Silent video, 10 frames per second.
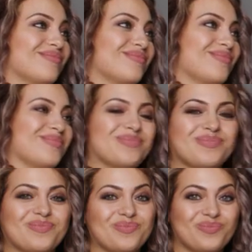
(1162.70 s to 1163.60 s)

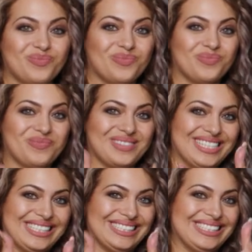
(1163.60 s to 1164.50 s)

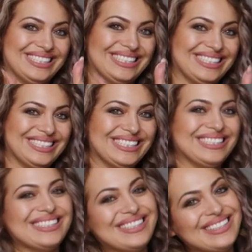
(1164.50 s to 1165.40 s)

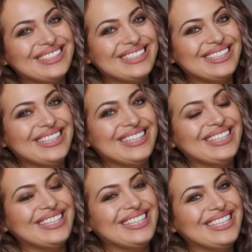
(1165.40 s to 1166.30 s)

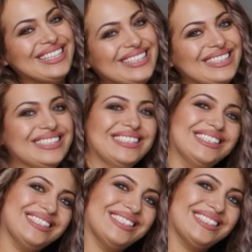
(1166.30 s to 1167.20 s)

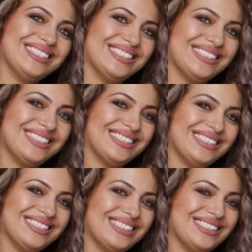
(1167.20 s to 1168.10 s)

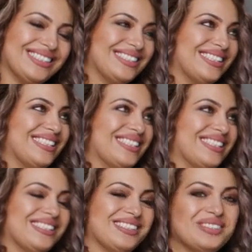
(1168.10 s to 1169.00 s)

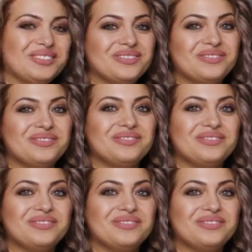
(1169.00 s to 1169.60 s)
No words are spoken by the person on screen.